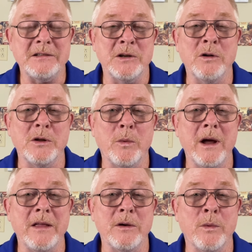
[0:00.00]
the only
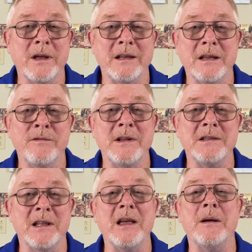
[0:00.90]
way that we can
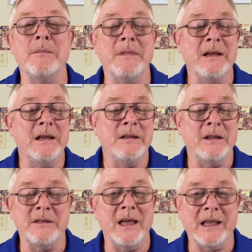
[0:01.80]
convince them
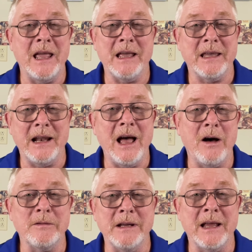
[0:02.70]
that they can't get
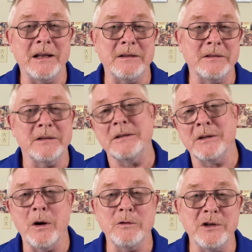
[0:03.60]
out
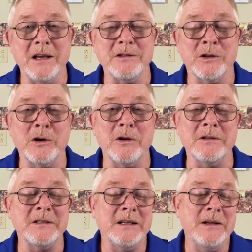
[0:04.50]
and go chase the
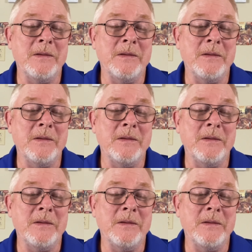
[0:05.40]
girls.